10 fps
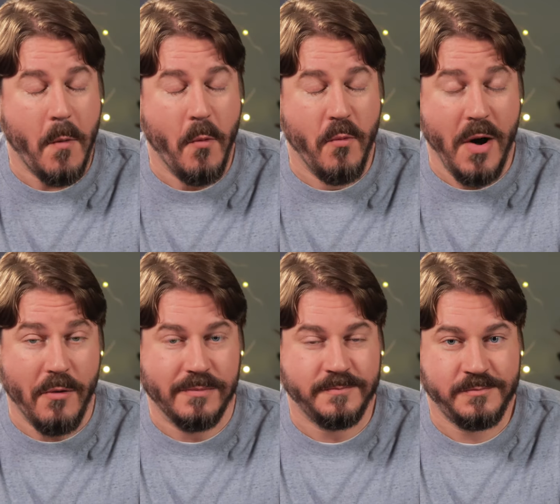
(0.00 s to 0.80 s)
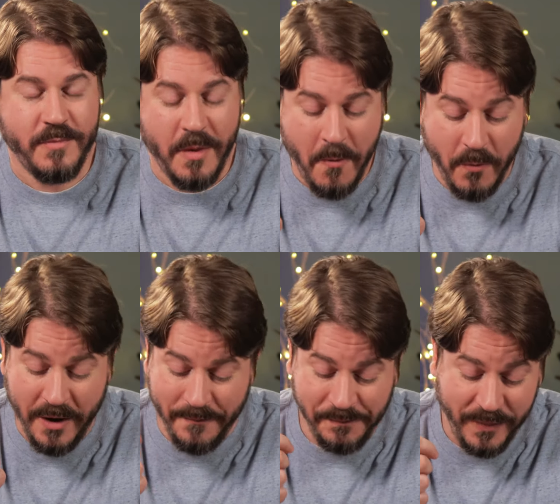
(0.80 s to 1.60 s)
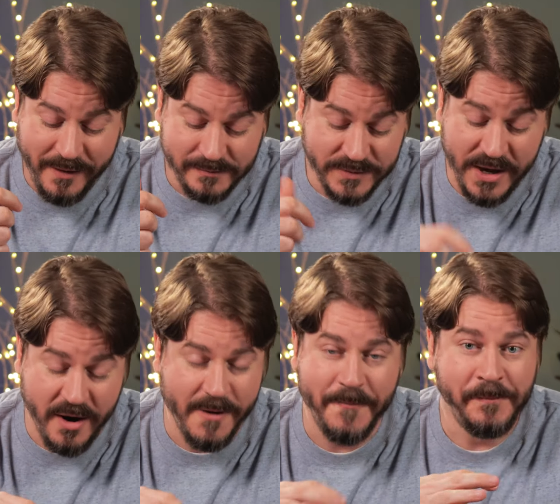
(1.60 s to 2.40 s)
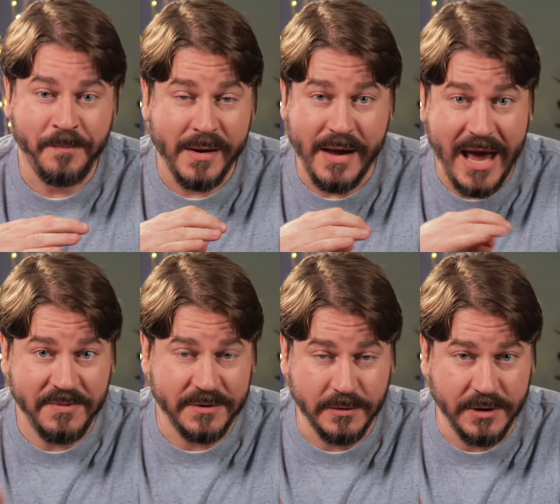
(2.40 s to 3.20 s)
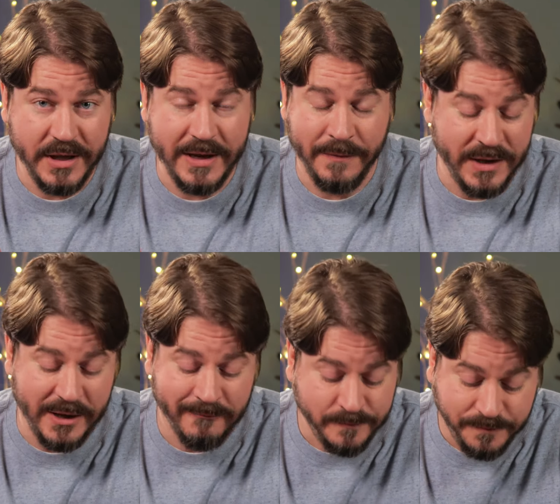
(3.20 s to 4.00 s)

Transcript: Whoa. Well, they are absolutely in the